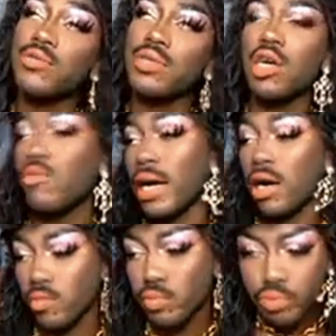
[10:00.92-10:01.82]
wear a mask
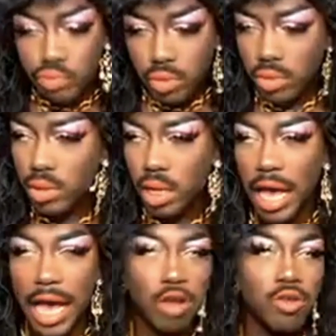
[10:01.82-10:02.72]
when you go out.
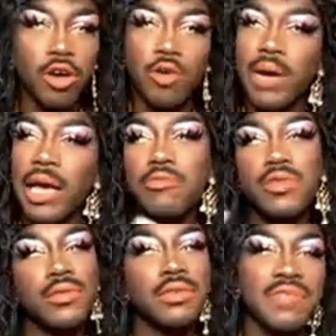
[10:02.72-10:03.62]
I don't know
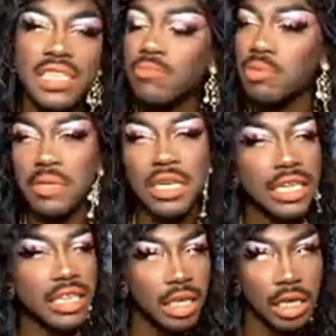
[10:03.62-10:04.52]
why we're still having to
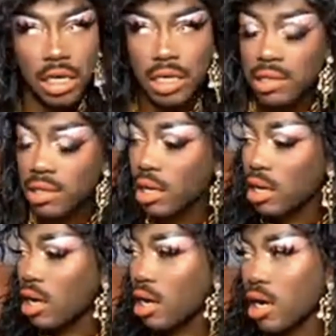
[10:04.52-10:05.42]
keep repeating
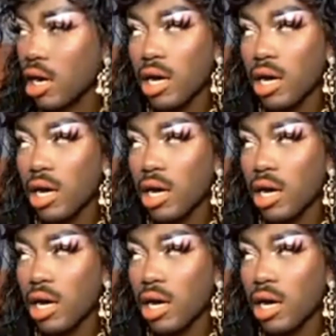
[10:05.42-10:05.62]
this,